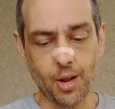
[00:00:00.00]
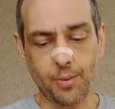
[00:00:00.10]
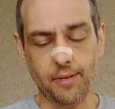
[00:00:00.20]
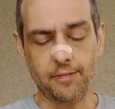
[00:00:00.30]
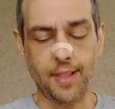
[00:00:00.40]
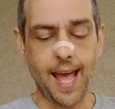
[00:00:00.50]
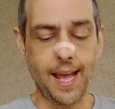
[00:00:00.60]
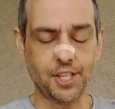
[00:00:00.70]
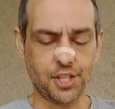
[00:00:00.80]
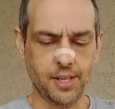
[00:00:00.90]
with a
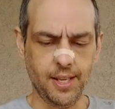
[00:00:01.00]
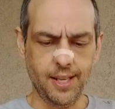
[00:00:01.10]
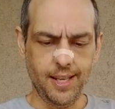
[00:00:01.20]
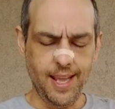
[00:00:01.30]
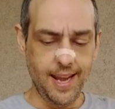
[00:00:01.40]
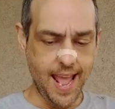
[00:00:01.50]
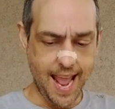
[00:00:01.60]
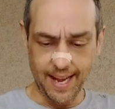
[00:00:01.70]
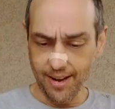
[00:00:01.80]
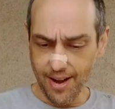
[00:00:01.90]
flash. It
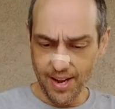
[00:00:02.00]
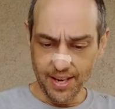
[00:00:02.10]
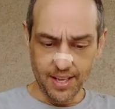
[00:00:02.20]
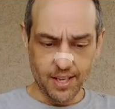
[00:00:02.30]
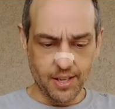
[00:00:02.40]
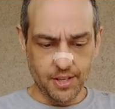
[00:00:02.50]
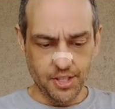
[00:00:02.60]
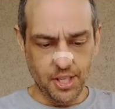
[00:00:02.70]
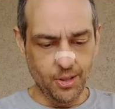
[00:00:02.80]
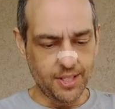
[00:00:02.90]
ate her?
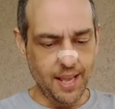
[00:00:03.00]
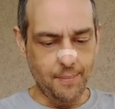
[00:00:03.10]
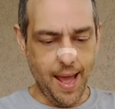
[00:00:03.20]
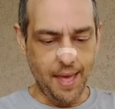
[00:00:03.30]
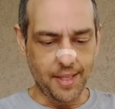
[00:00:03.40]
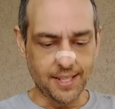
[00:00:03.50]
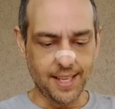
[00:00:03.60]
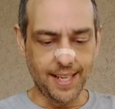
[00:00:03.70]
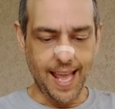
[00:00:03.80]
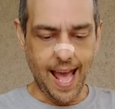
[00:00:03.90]
She looked at Mathis,
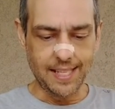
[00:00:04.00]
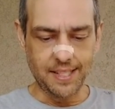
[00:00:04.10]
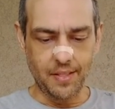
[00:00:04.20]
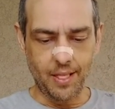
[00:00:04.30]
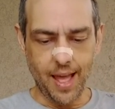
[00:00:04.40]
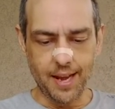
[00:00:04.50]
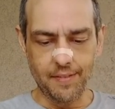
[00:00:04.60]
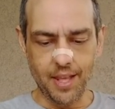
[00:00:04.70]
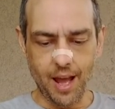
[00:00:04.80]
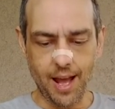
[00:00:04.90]
aghast in the light
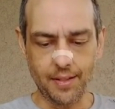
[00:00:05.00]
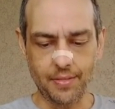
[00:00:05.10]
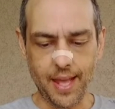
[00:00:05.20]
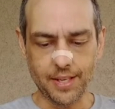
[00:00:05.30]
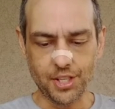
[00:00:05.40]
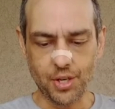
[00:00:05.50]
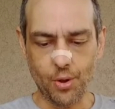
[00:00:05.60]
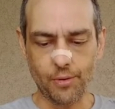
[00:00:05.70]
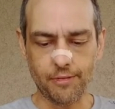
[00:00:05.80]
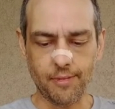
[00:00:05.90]
of the autumn that
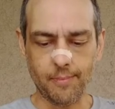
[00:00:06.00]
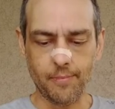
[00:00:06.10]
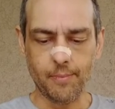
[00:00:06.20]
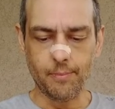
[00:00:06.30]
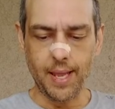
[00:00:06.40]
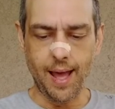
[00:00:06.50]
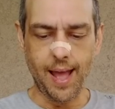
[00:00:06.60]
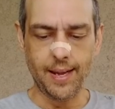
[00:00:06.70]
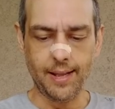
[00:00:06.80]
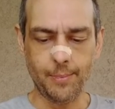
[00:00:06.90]
shone from
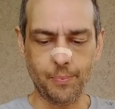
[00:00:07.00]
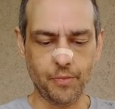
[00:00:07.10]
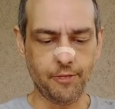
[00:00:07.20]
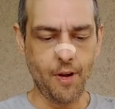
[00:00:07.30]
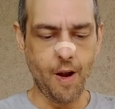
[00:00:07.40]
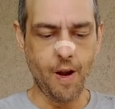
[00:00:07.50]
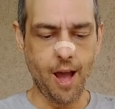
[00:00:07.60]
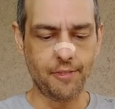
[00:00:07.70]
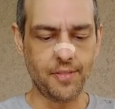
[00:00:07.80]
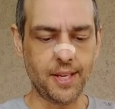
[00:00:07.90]
behind him, far
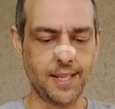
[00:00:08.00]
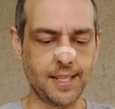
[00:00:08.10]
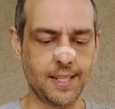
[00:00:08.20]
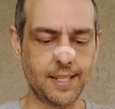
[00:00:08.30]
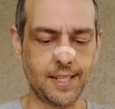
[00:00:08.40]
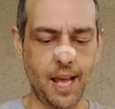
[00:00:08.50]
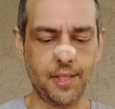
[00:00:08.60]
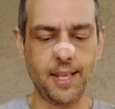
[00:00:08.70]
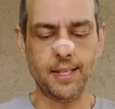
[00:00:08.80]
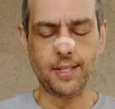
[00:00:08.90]
off in the distant
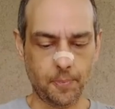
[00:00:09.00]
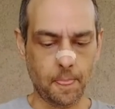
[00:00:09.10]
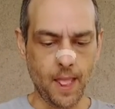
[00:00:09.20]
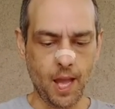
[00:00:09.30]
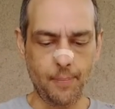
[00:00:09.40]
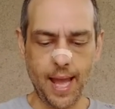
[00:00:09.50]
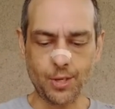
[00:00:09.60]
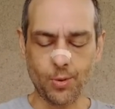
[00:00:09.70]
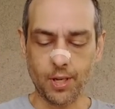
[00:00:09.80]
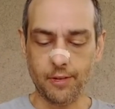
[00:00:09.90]
southeast. A
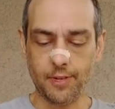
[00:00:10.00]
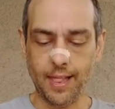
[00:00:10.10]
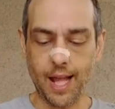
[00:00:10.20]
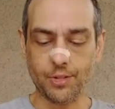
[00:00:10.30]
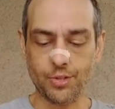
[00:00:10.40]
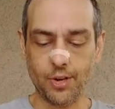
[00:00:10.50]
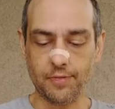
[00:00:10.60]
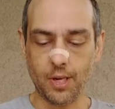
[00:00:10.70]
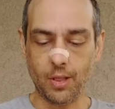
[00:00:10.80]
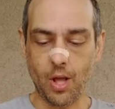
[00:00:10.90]
patchwork of clouds
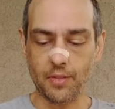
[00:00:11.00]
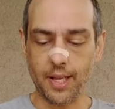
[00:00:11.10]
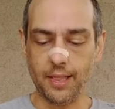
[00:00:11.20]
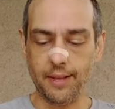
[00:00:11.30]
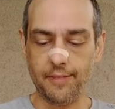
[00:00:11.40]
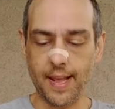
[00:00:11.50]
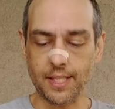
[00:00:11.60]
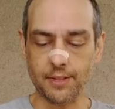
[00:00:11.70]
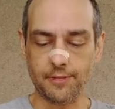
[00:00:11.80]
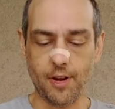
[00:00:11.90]
drifted along the cliff
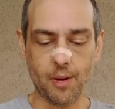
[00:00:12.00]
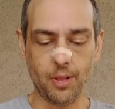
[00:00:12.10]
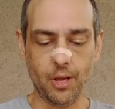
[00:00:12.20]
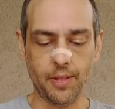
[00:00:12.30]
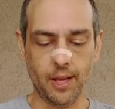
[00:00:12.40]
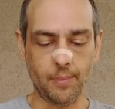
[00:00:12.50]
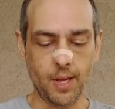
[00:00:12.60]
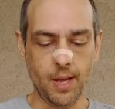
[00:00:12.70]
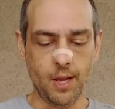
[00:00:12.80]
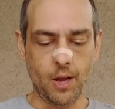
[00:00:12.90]
face far below them,
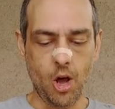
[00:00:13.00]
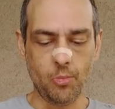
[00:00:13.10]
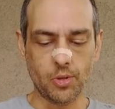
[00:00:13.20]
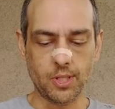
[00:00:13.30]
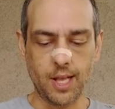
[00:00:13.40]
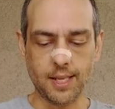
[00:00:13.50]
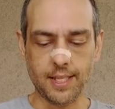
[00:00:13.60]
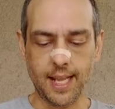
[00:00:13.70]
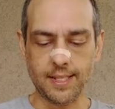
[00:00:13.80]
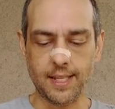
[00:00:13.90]
almost lost
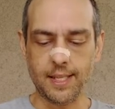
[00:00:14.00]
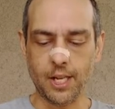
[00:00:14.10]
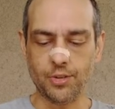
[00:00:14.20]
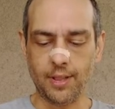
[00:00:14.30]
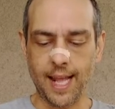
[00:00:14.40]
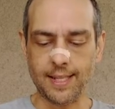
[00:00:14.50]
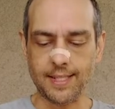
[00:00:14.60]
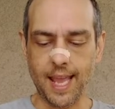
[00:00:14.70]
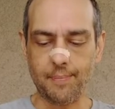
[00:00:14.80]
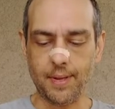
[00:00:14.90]
against the tundra
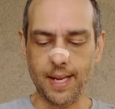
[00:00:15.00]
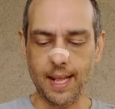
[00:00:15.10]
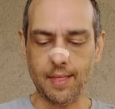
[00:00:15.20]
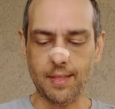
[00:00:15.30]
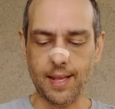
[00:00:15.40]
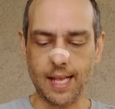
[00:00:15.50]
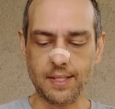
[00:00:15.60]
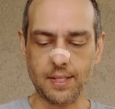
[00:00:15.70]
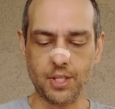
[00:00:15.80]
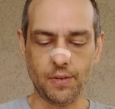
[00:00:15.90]
landscape beneath, as
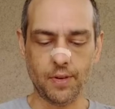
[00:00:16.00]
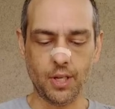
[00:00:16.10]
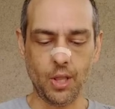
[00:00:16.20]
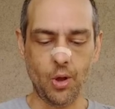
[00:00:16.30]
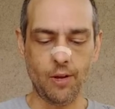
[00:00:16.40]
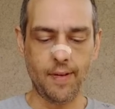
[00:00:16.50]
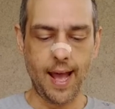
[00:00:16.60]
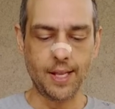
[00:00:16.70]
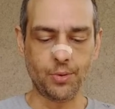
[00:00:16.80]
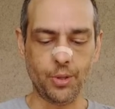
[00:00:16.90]
the silver glow of
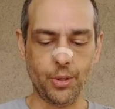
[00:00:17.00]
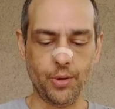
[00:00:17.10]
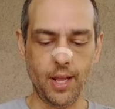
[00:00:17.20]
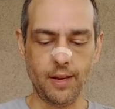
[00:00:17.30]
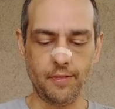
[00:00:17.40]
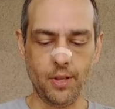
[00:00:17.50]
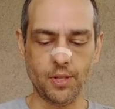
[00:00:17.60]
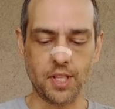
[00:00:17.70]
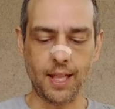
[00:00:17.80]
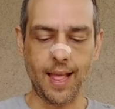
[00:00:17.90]
Azurlun
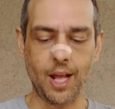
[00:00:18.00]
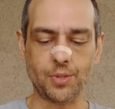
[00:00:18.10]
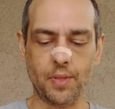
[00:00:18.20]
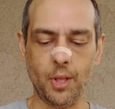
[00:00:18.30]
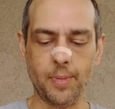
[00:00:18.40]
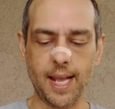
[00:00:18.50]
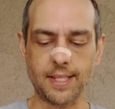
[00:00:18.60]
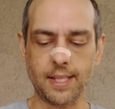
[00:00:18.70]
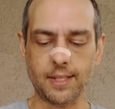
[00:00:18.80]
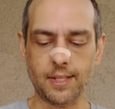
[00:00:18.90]
infused the clouds with
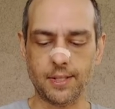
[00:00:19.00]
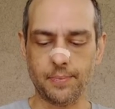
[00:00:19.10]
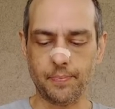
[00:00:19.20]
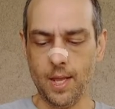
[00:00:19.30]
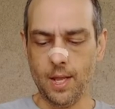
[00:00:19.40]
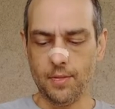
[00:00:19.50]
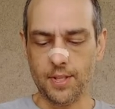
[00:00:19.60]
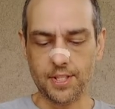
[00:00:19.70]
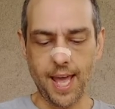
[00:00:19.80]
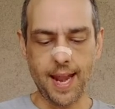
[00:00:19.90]
luminescence.
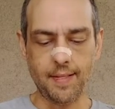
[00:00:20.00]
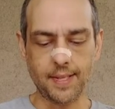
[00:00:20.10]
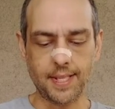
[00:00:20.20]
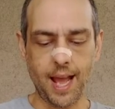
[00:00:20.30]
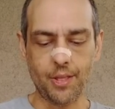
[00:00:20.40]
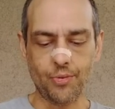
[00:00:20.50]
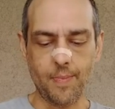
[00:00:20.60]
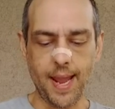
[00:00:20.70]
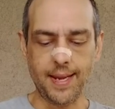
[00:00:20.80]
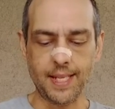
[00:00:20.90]
The sky to the south
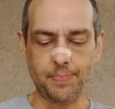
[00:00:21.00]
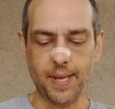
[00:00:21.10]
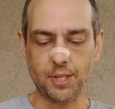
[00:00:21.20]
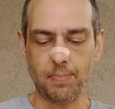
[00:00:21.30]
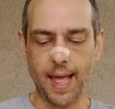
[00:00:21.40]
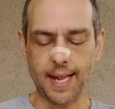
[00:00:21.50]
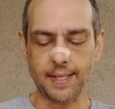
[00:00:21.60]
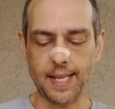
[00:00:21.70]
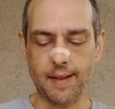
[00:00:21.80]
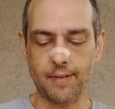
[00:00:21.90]
remained as pitch black
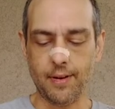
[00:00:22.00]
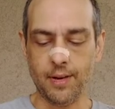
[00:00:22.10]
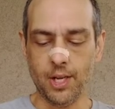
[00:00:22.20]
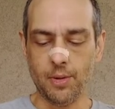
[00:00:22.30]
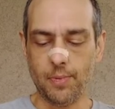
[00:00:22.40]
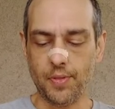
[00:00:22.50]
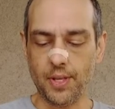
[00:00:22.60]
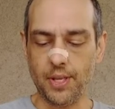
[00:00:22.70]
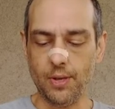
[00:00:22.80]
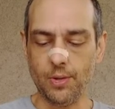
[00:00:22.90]
as ever, but the
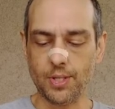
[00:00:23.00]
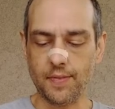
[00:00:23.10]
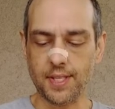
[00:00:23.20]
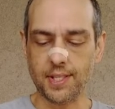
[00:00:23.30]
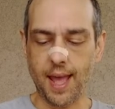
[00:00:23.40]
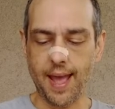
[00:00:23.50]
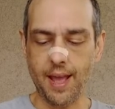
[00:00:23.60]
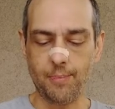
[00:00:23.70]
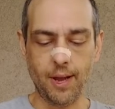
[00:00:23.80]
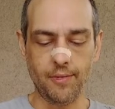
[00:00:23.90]
hues of the sky
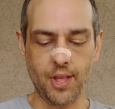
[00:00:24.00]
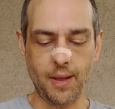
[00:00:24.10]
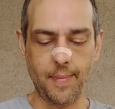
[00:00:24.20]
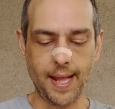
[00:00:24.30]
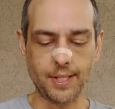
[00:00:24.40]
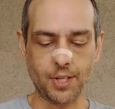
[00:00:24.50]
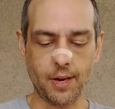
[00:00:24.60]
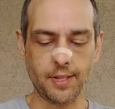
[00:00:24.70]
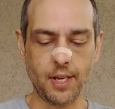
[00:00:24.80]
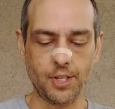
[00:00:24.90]
above them had
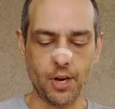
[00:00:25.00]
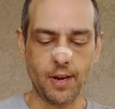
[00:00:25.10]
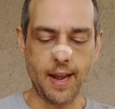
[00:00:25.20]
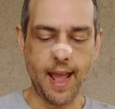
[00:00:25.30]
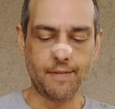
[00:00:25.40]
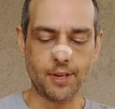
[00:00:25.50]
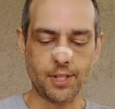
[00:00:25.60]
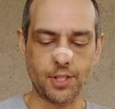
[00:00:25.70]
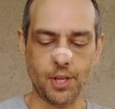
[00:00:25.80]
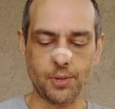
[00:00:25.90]
started to turn an ever
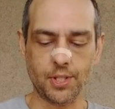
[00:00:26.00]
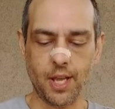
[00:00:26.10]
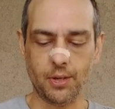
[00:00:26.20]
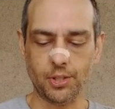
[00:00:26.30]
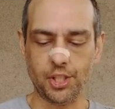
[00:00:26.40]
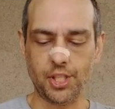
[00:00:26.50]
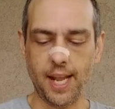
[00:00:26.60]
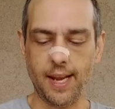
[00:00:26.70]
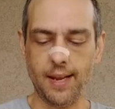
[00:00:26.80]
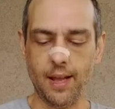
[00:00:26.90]
so subtle
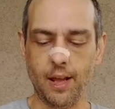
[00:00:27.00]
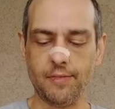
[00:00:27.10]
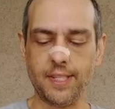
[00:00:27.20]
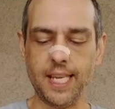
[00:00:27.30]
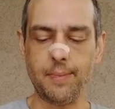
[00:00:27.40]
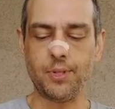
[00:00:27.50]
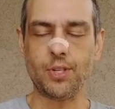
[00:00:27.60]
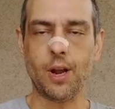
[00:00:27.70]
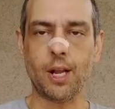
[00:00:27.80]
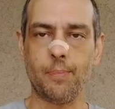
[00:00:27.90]
shade of deep
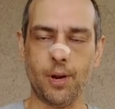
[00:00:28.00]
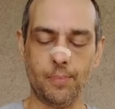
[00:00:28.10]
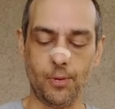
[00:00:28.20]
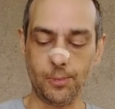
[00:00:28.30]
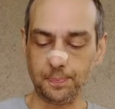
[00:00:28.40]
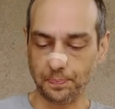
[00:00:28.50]
dark purple.